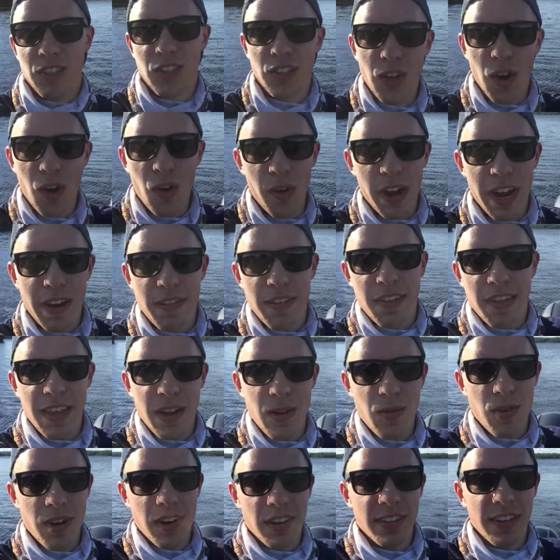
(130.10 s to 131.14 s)
So
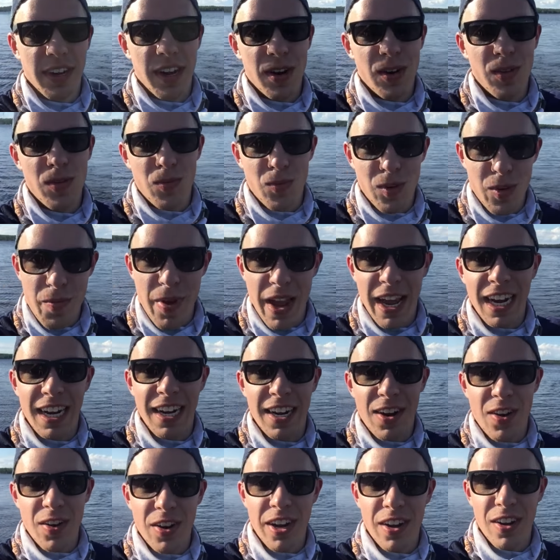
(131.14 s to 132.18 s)
everything worked out. We made
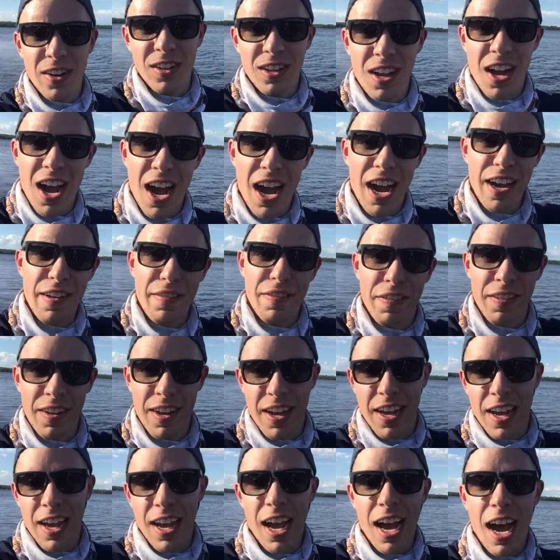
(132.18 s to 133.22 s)
it out here live.
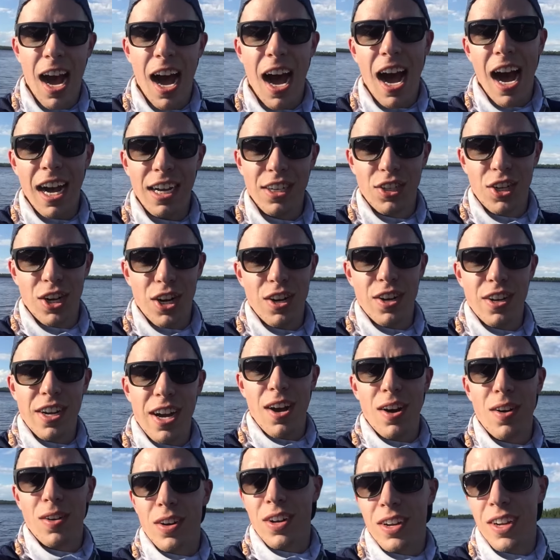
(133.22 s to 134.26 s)
Uh, turned
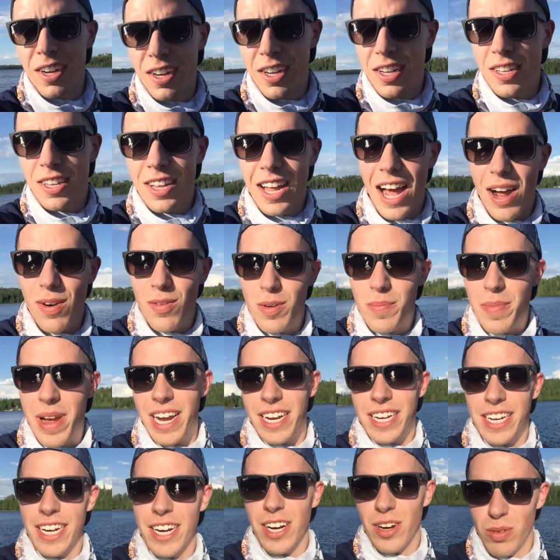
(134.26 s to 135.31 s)
out that
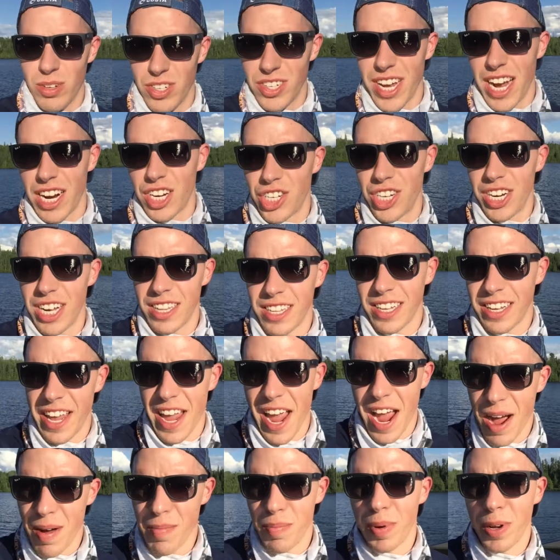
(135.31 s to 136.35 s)
Rebekka was actually at the
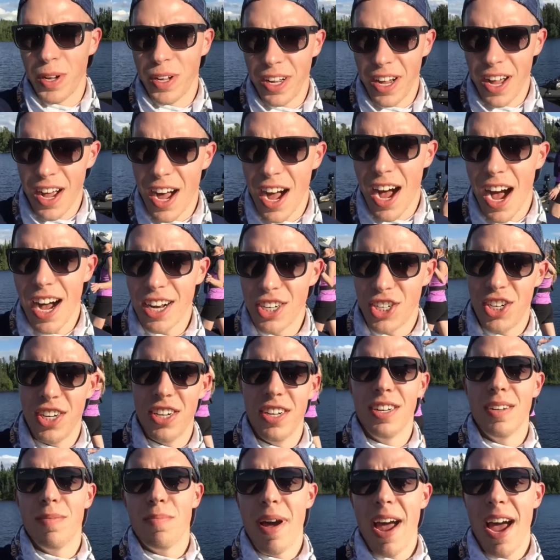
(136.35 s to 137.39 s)
camp. Uh, she
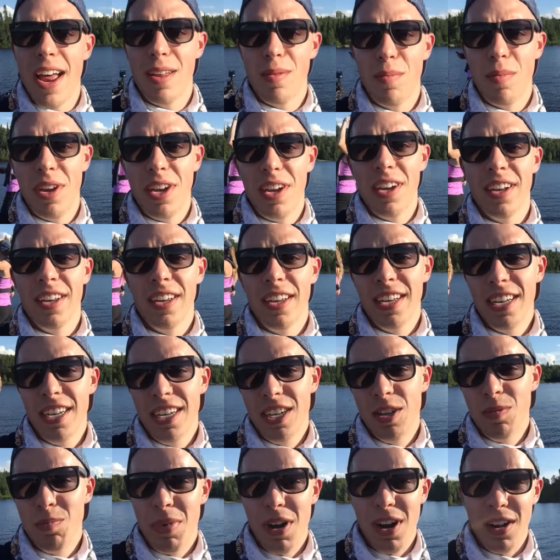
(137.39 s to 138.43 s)
didn't abandon me.
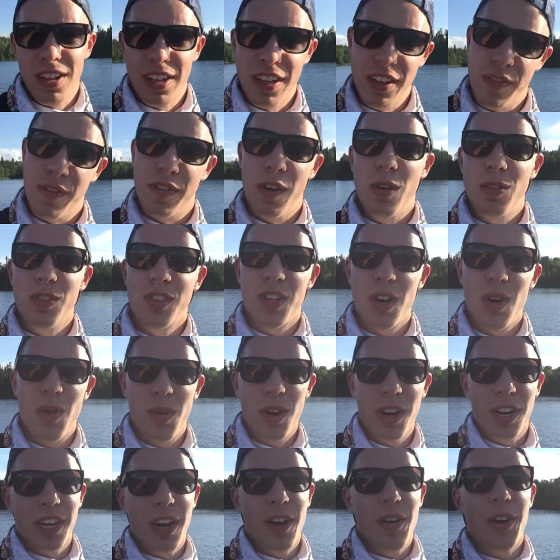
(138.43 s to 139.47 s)
Apparently phones don't
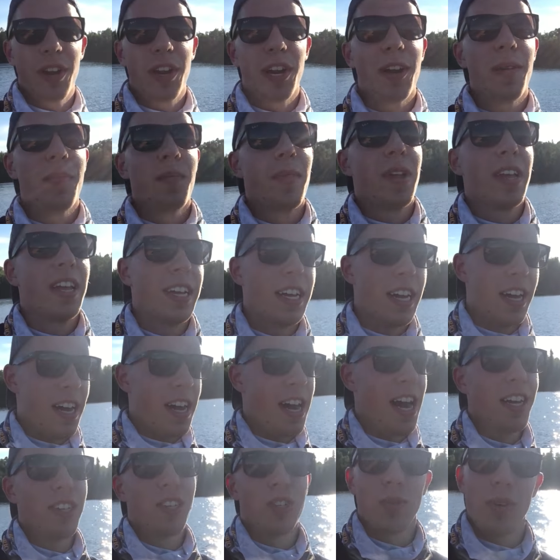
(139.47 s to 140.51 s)
work out here.
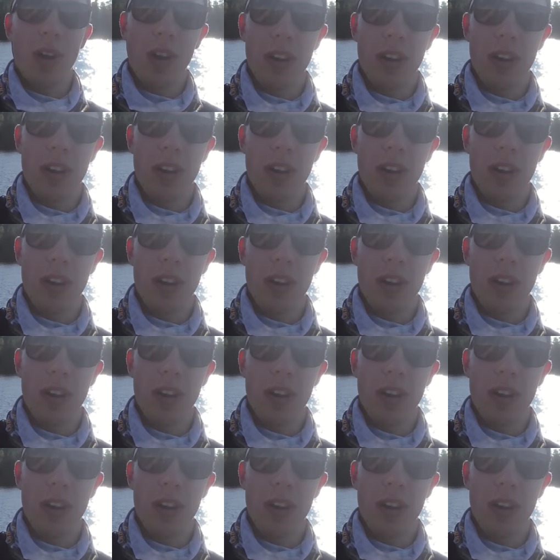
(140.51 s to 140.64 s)
Uh, so